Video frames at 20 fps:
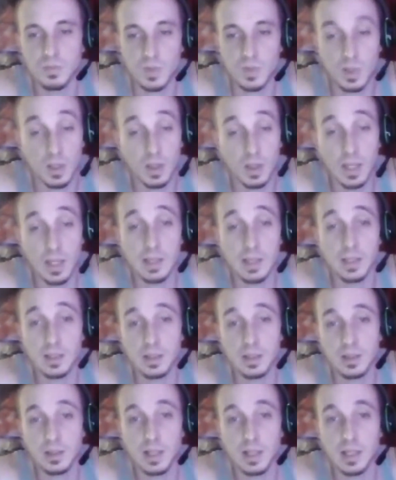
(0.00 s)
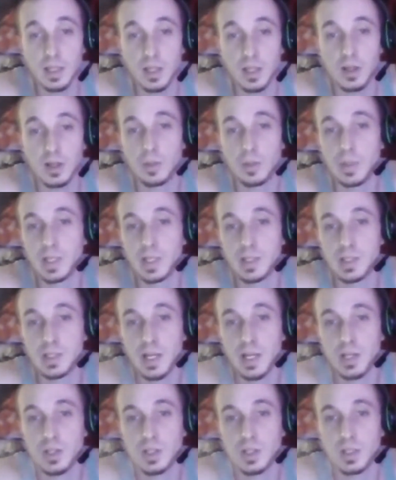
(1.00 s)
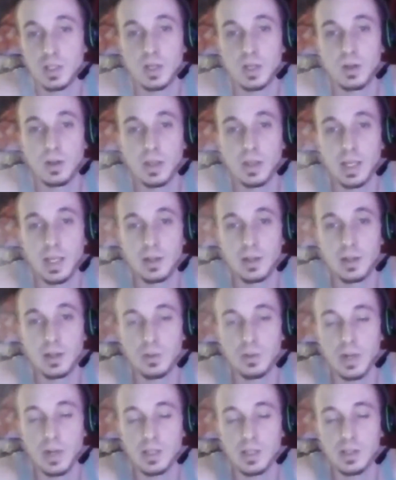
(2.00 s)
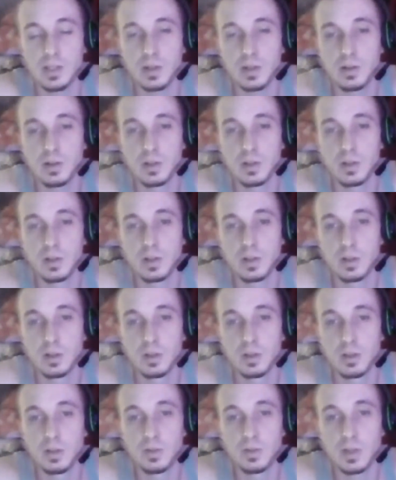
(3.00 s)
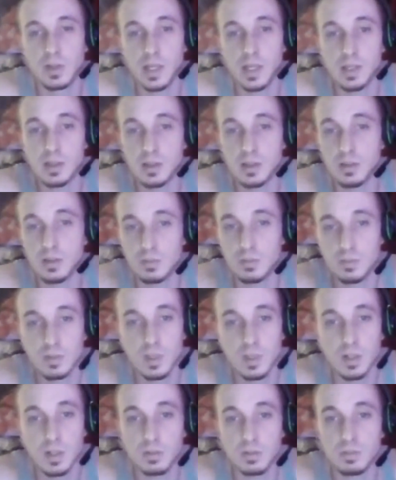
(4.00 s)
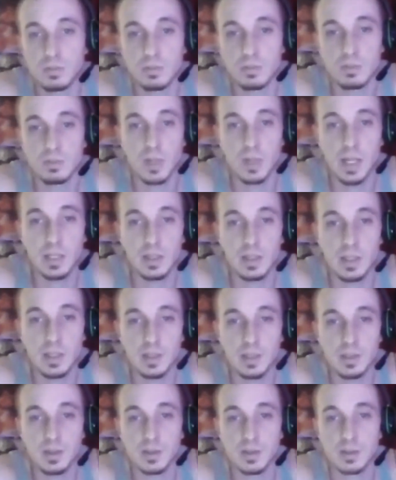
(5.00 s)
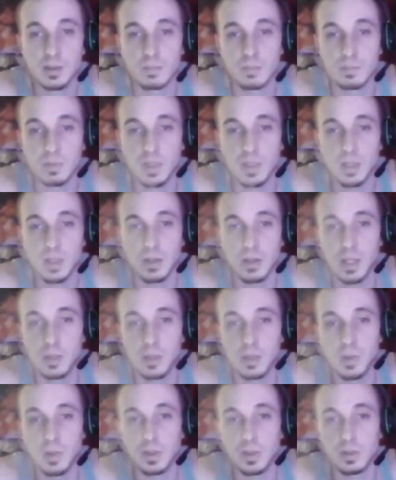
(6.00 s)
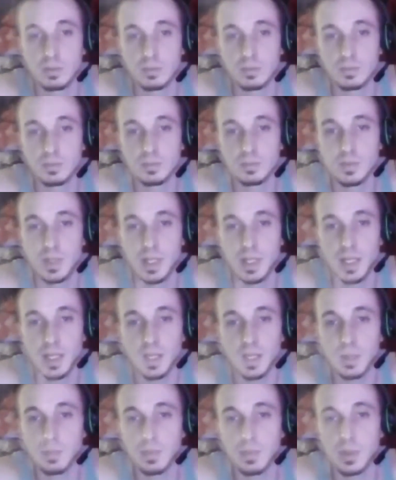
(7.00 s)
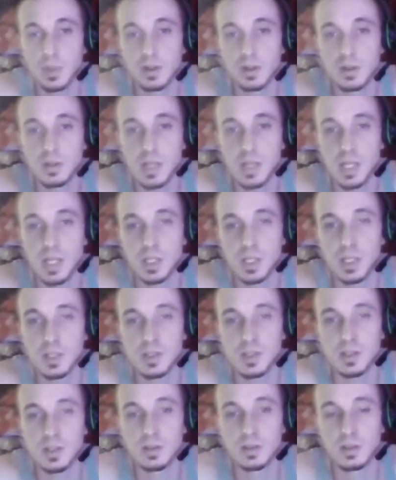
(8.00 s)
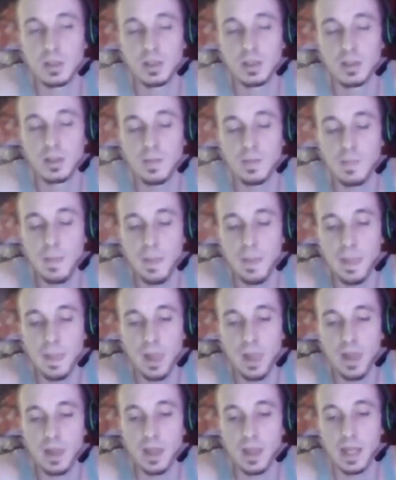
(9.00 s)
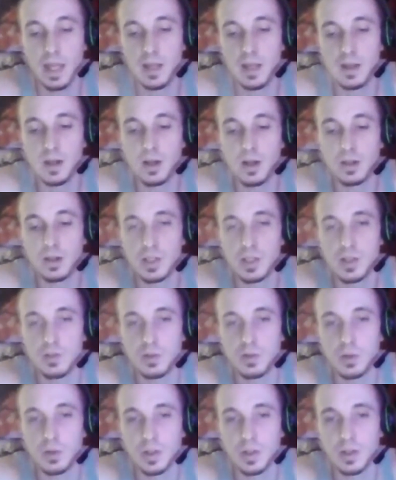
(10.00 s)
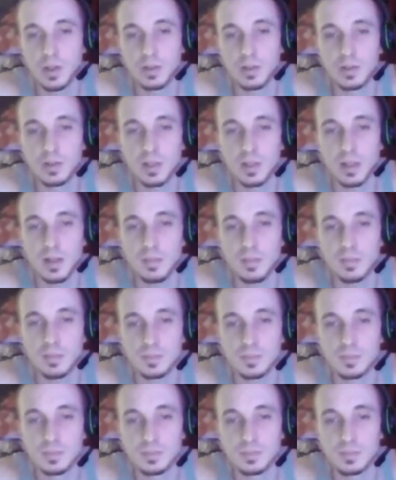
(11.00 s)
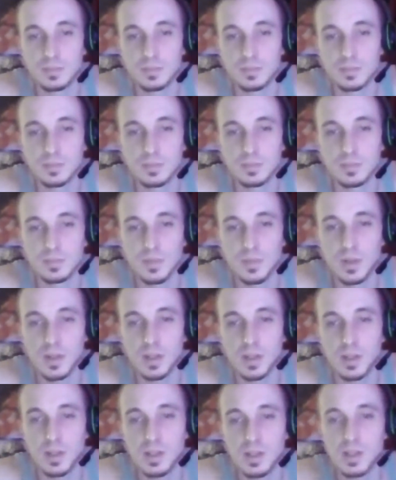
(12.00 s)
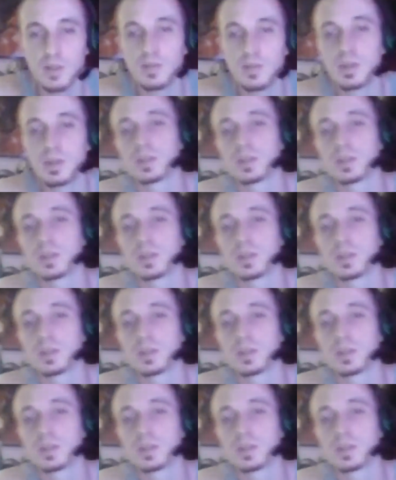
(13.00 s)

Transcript: let the comment section and all that do the rest. So if you guys, like this, and then I'll keep on digging up the good teachings and the hidden knowledge, if you will. The stuff that's